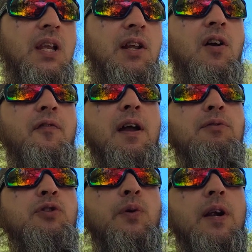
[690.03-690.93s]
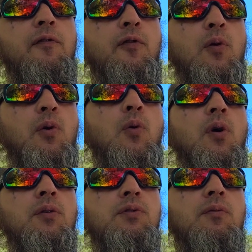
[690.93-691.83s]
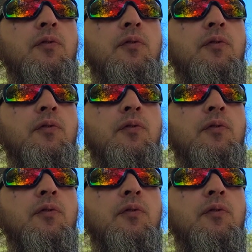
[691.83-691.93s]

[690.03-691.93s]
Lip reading: you know, if that was 300